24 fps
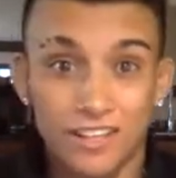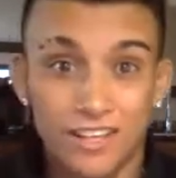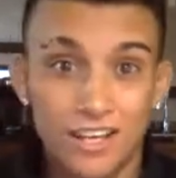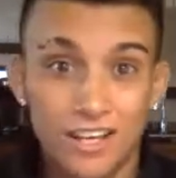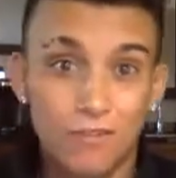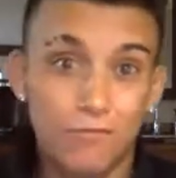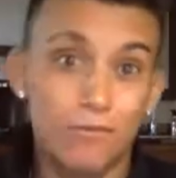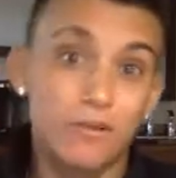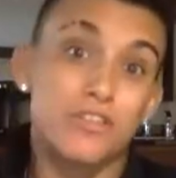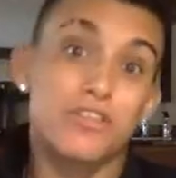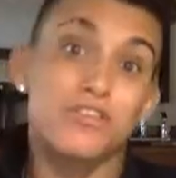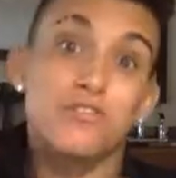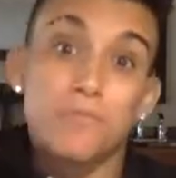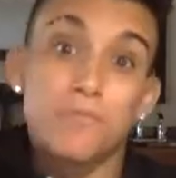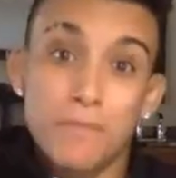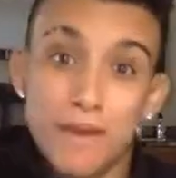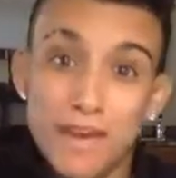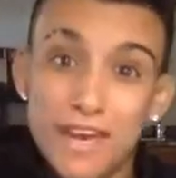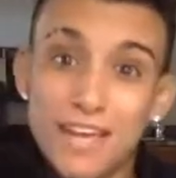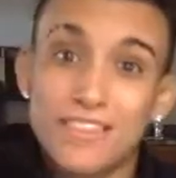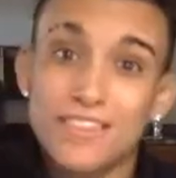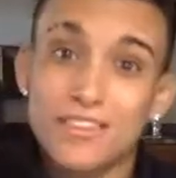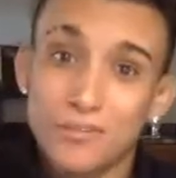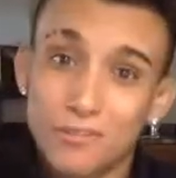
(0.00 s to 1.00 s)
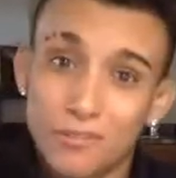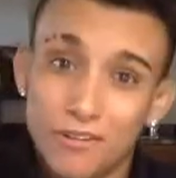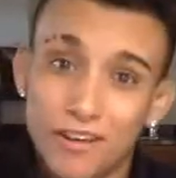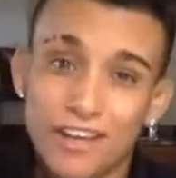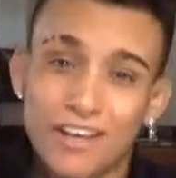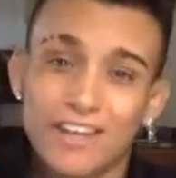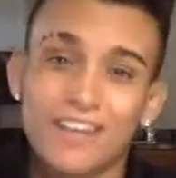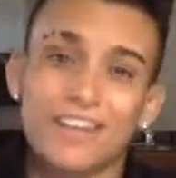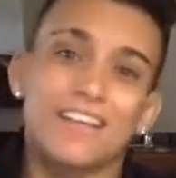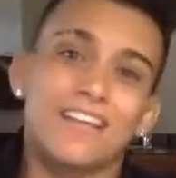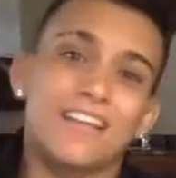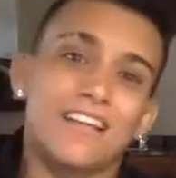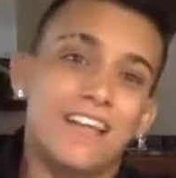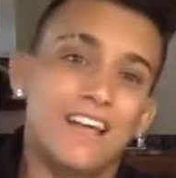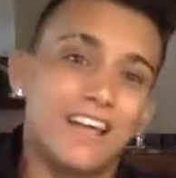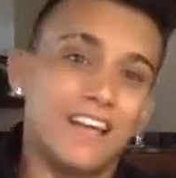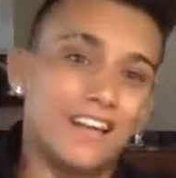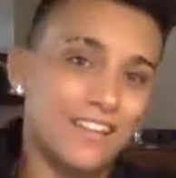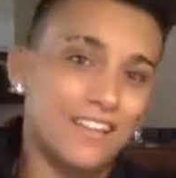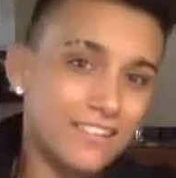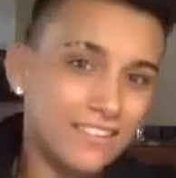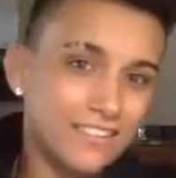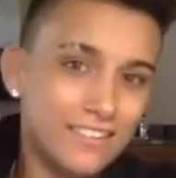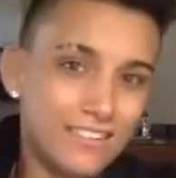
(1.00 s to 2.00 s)
when you made the weight, and
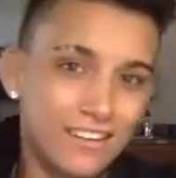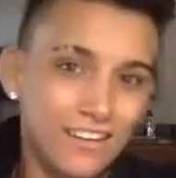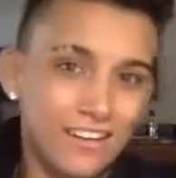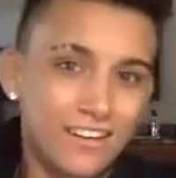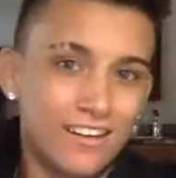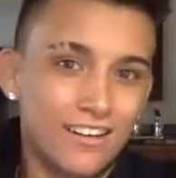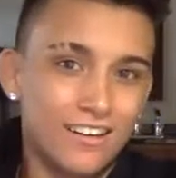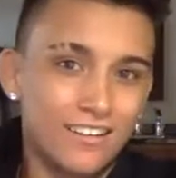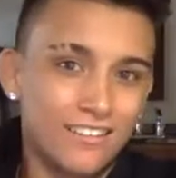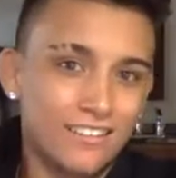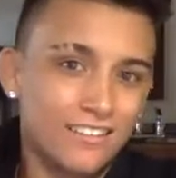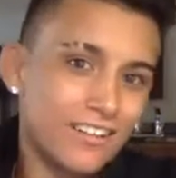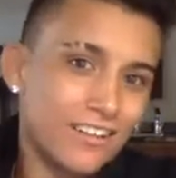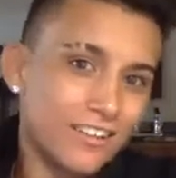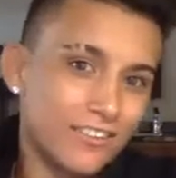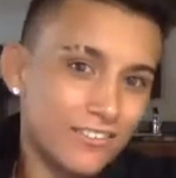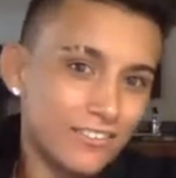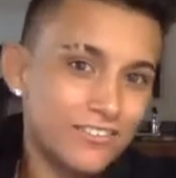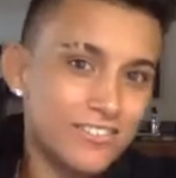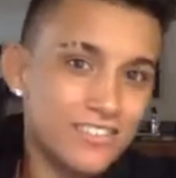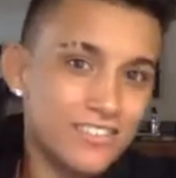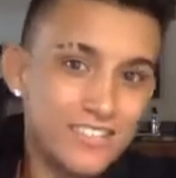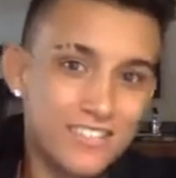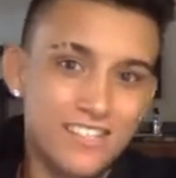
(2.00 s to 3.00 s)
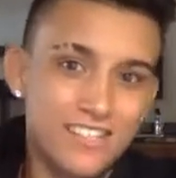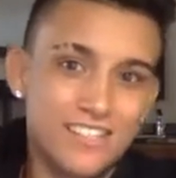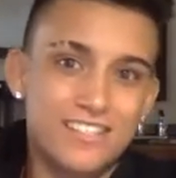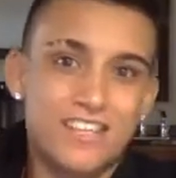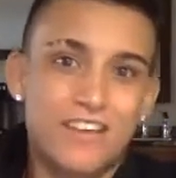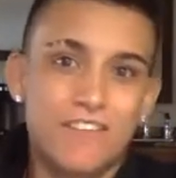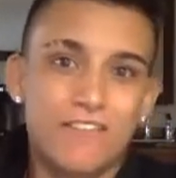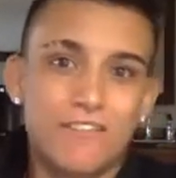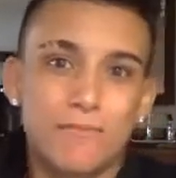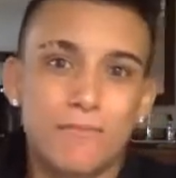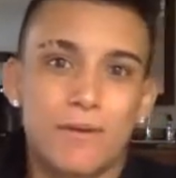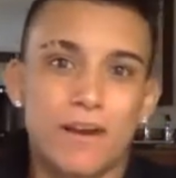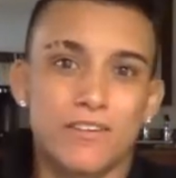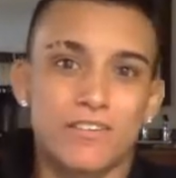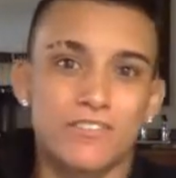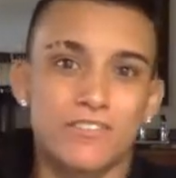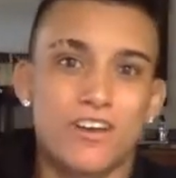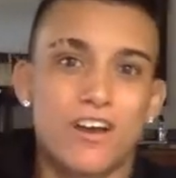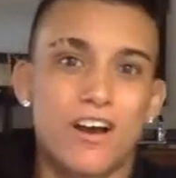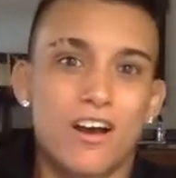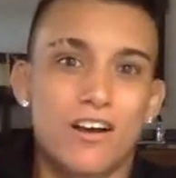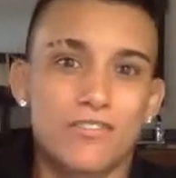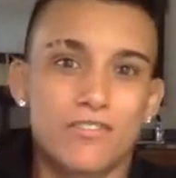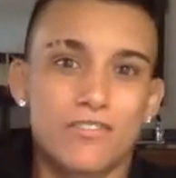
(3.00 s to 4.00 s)
then they're, you know, 6-7 pounds
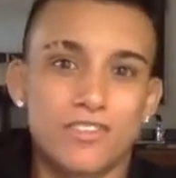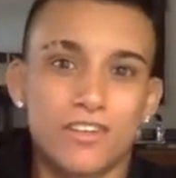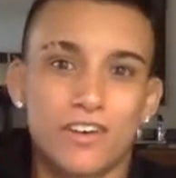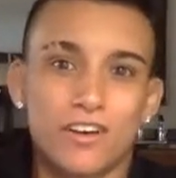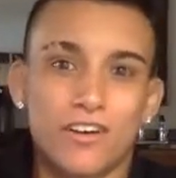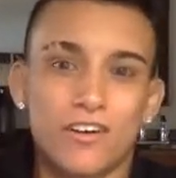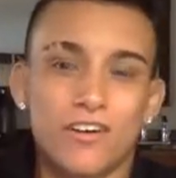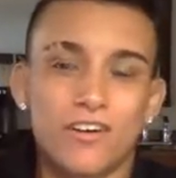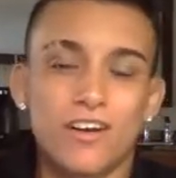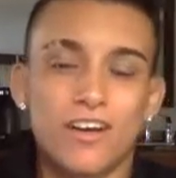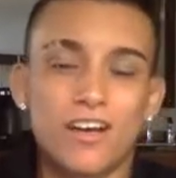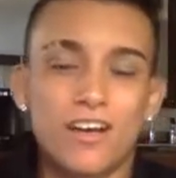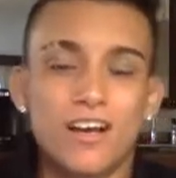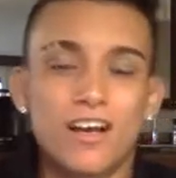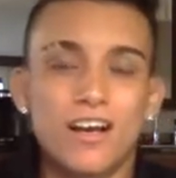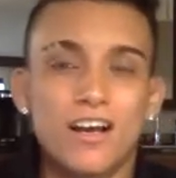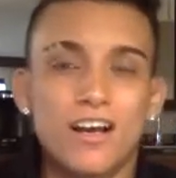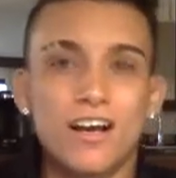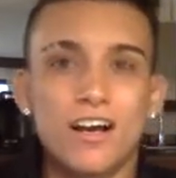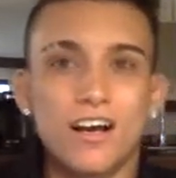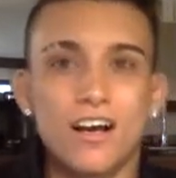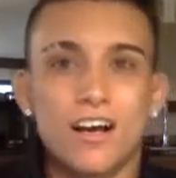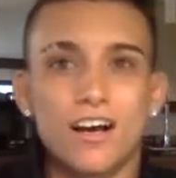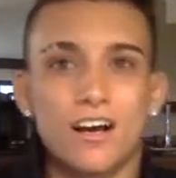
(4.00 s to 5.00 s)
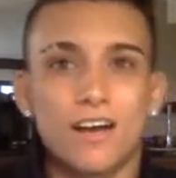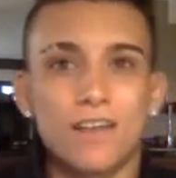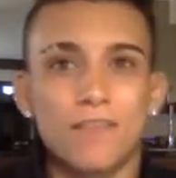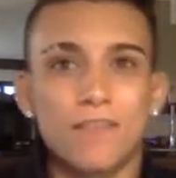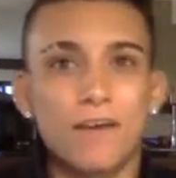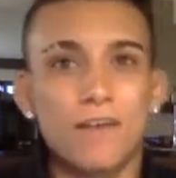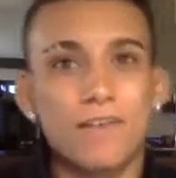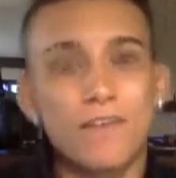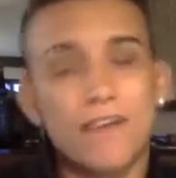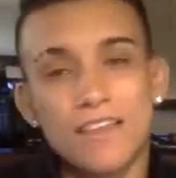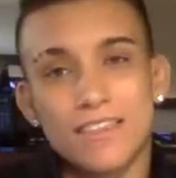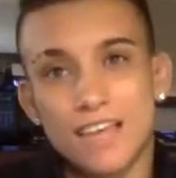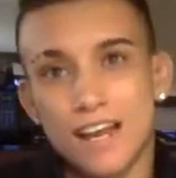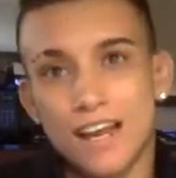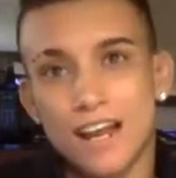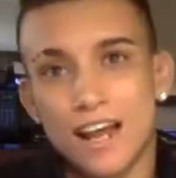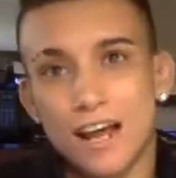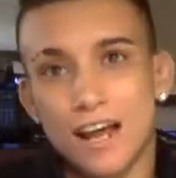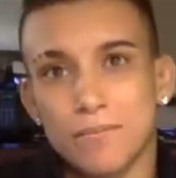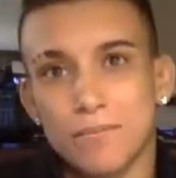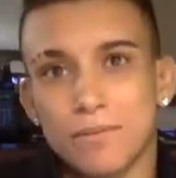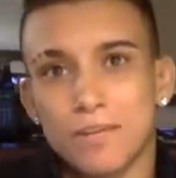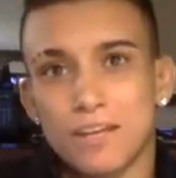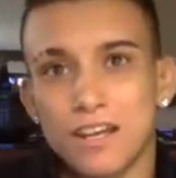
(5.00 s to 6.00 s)
off. So I've had that
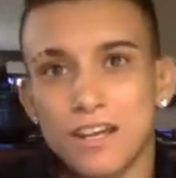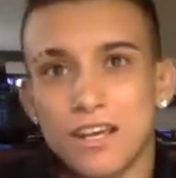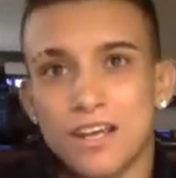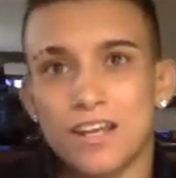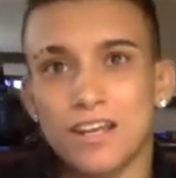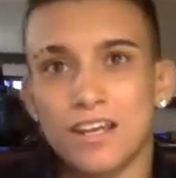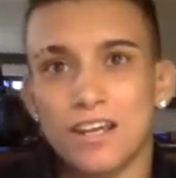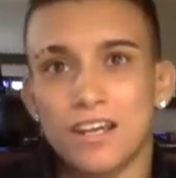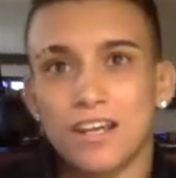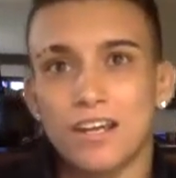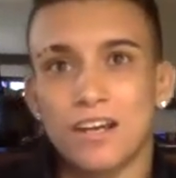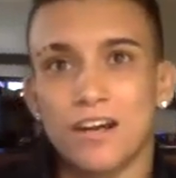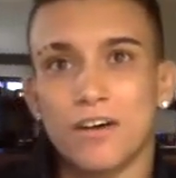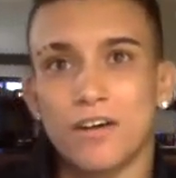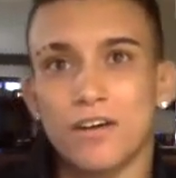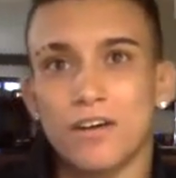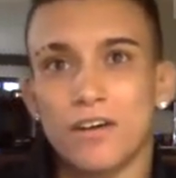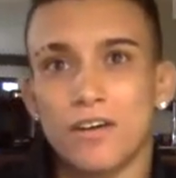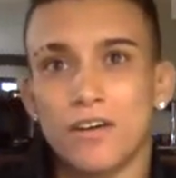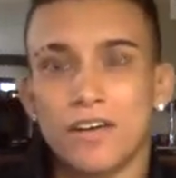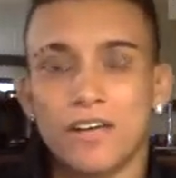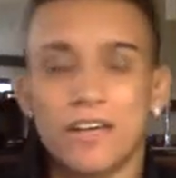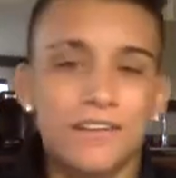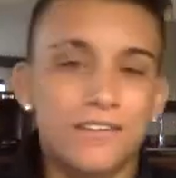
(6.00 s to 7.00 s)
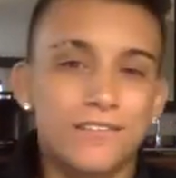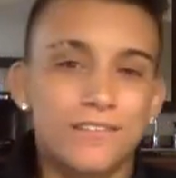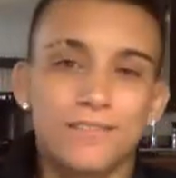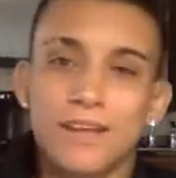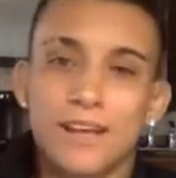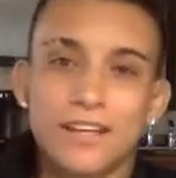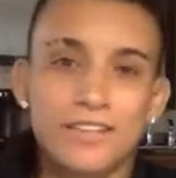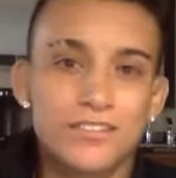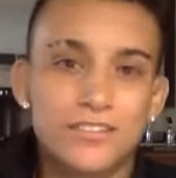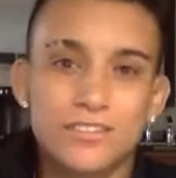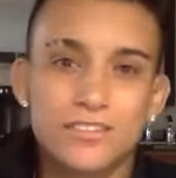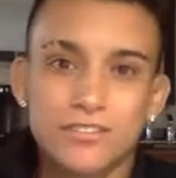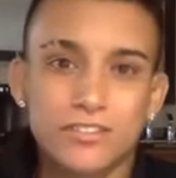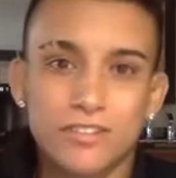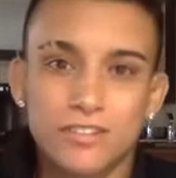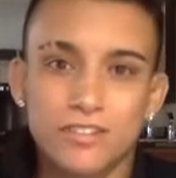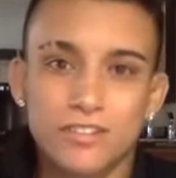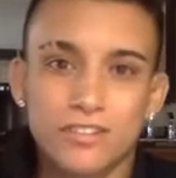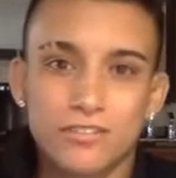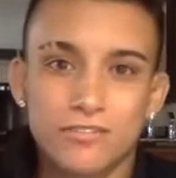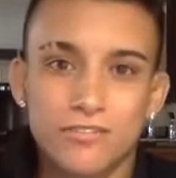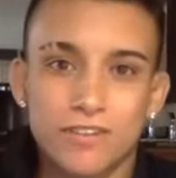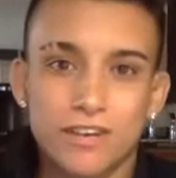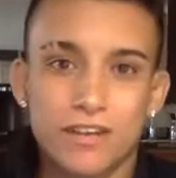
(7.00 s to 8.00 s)
happen, and you know, I still took
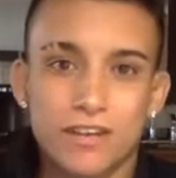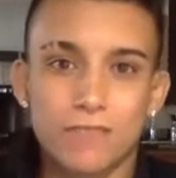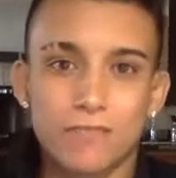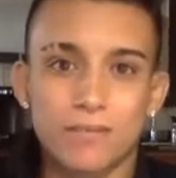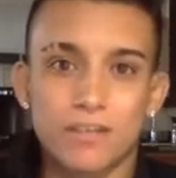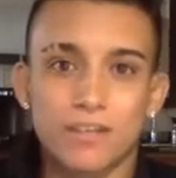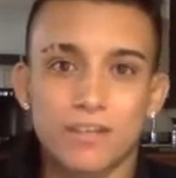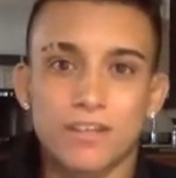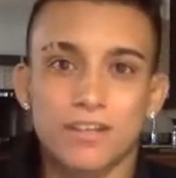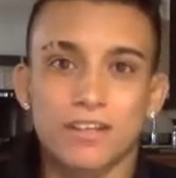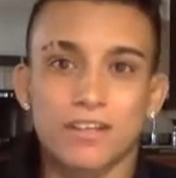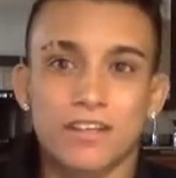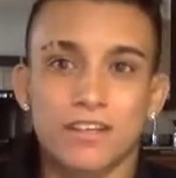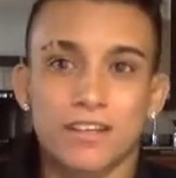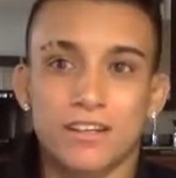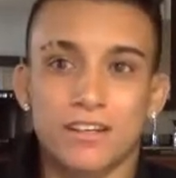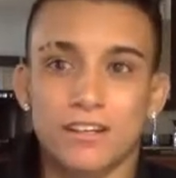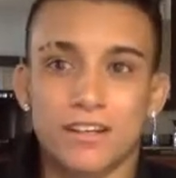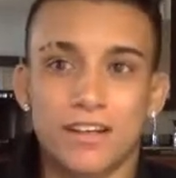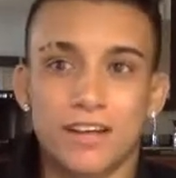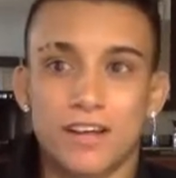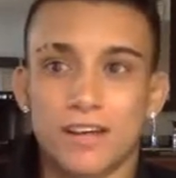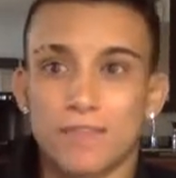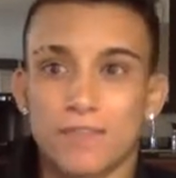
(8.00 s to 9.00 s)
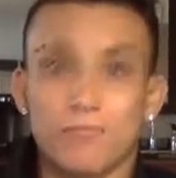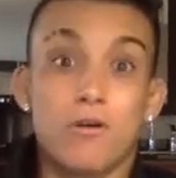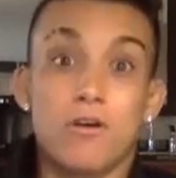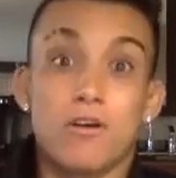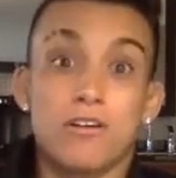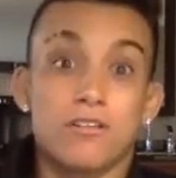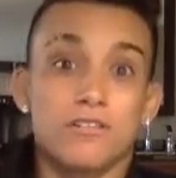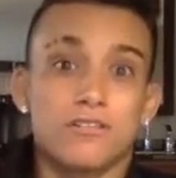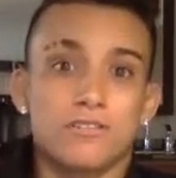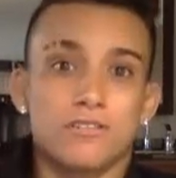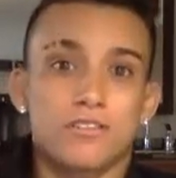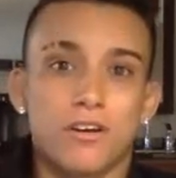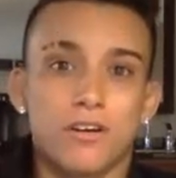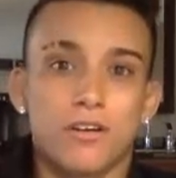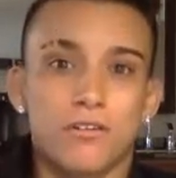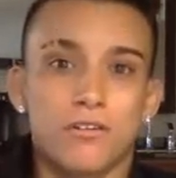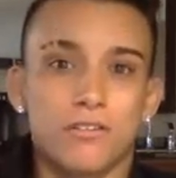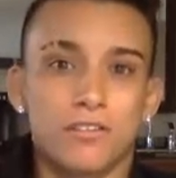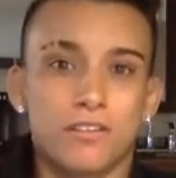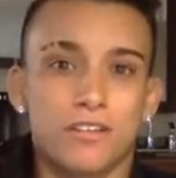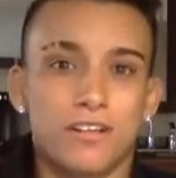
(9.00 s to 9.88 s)
the fight and I won. So you